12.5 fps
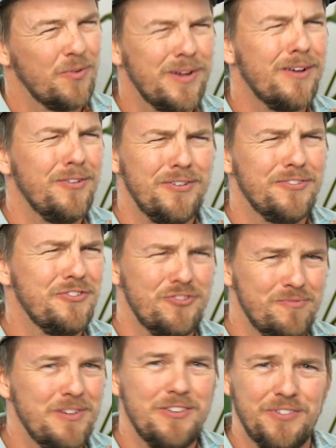we all know you
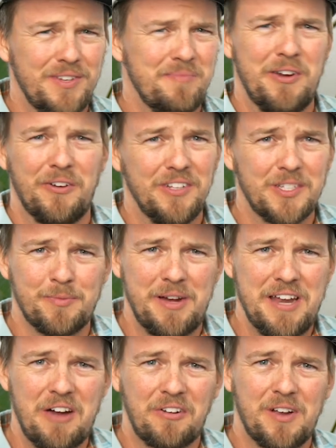should be using mirrorless
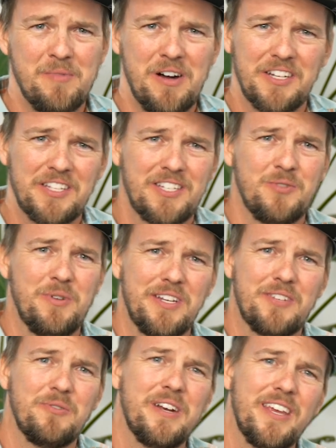by now. Come on, it's
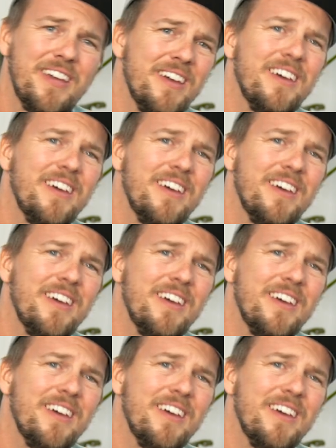2020.